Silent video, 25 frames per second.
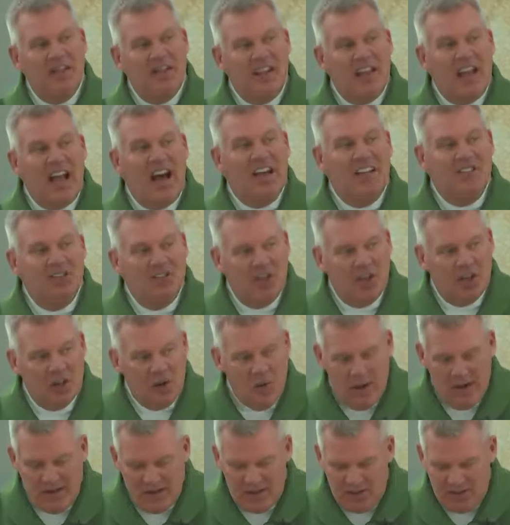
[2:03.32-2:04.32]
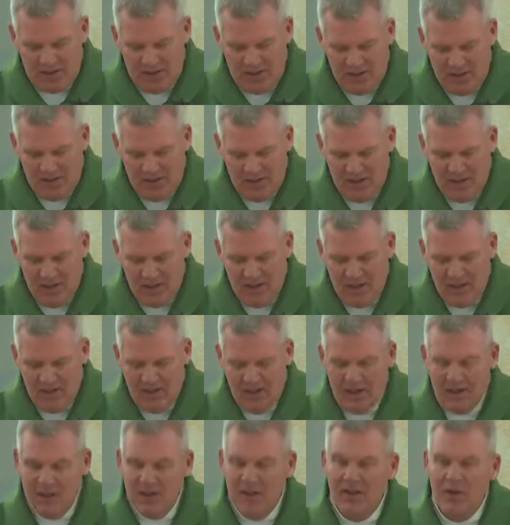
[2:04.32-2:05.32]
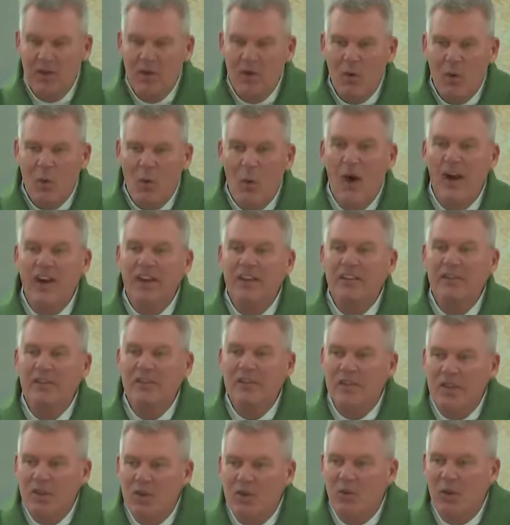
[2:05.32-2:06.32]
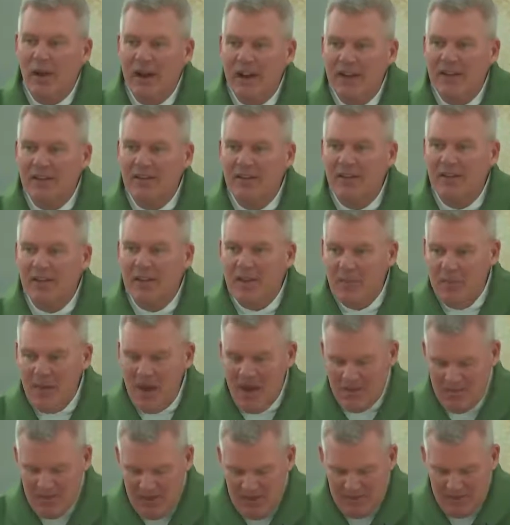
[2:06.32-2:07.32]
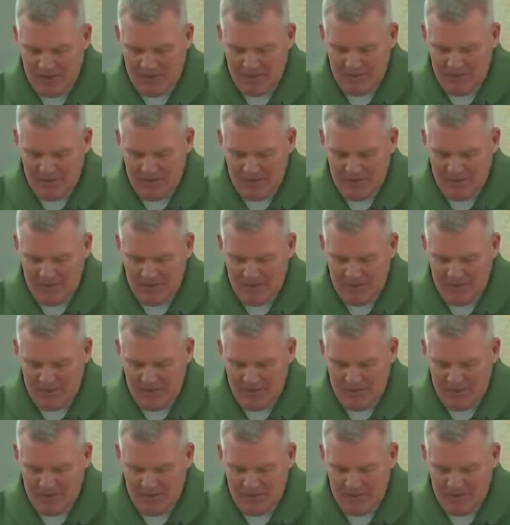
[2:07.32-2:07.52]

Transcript: gotcha question What is the greatest commandment?